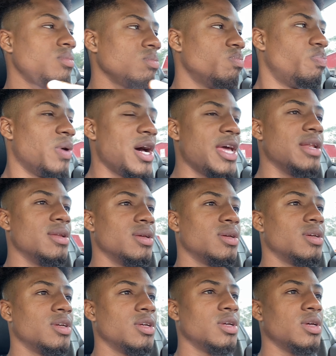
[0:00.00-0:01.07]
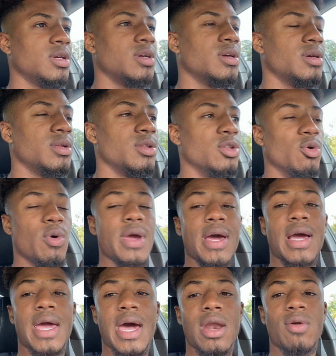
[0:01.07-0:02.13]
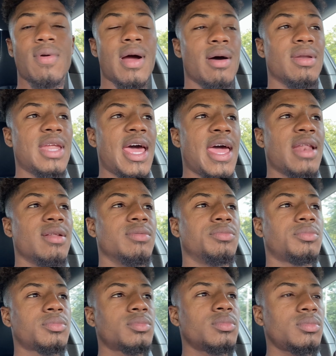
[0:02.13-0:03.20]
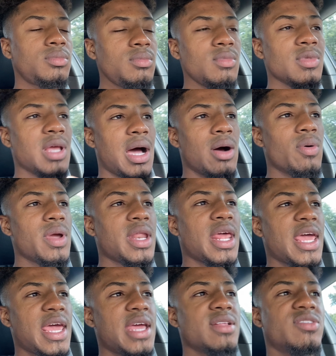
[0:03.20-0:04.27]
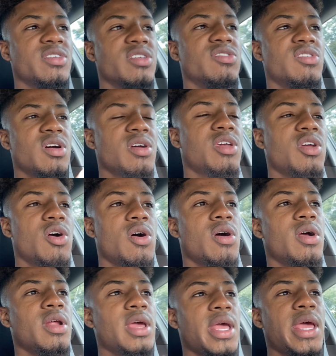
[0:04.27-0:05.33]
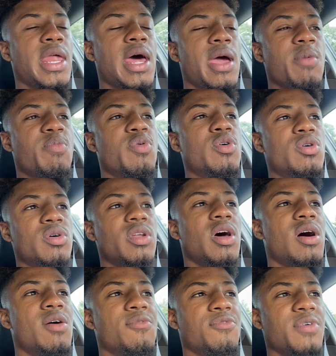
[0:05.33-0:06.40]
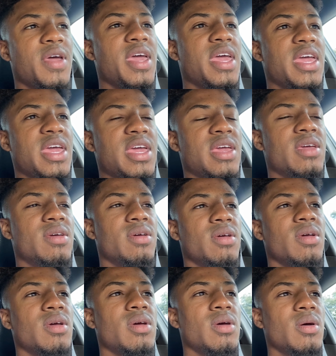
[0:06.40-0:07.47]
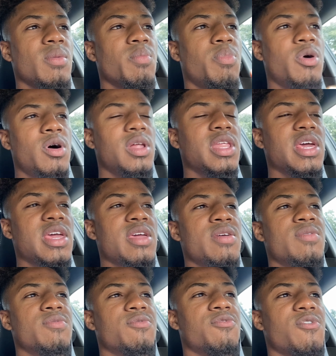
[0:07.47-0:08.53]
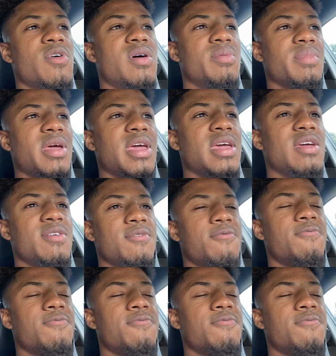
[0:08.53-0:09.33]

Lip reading: But the way I got around that, I went ahead to the junkyard and I pulled off a pulley from a